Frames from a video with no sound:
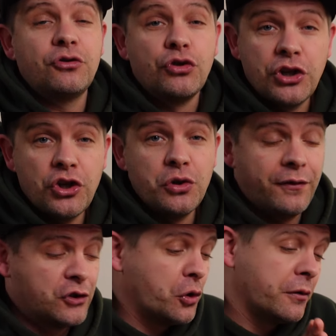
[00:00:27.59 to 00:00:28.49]
traditional
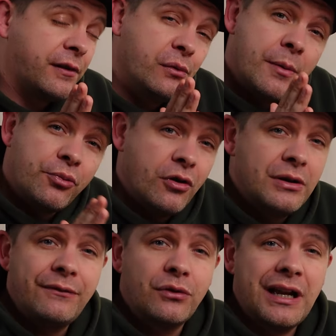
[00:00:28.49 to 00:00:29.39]
photography where
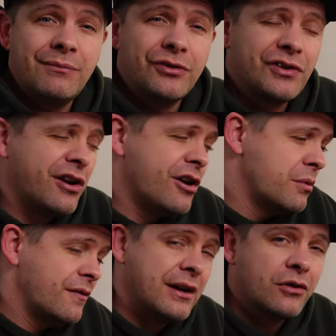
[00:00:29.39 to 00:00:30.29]
pro-level cameras are
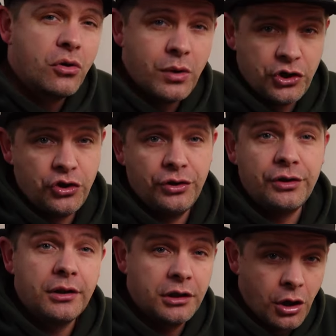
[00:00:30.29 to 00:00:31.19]
without
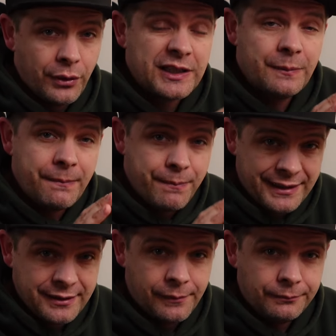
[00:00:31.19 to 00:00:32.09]
question going to be
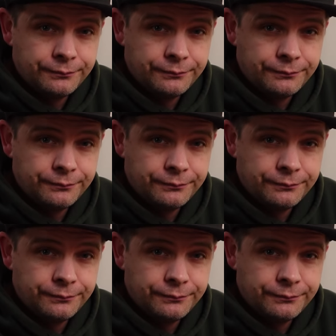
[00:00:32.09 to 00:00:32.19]
better.